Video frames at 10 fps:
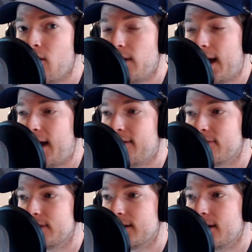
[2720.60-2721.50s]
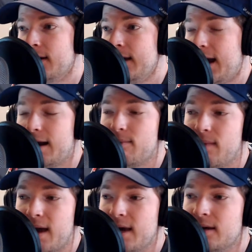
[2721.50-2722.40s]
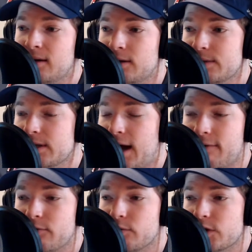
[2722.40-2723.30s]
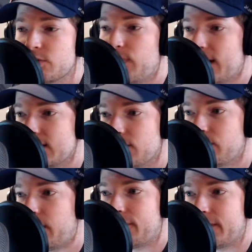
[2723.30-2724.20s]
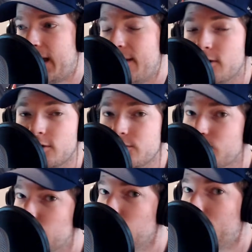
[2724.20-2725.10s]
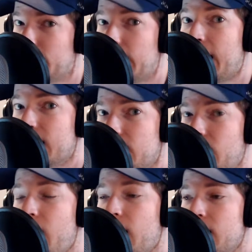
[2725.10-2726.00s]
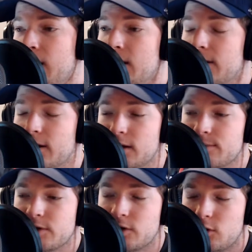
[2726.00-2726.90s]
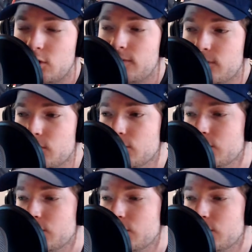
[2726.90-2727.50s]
and it made Clemson have to respect it throughout the game. It also chewed up a lot of clock that Clemson could have used to